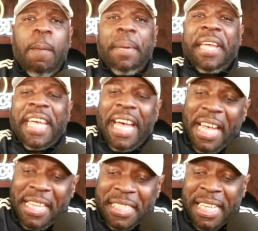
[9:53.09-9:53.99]

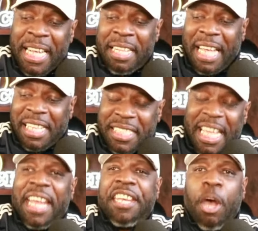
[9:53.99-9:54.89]
because they
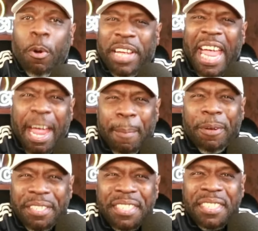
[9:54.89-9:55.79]
said no
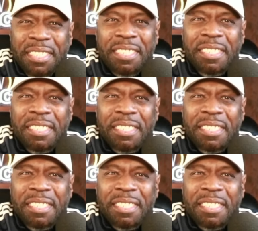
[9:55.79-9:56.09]
cameras,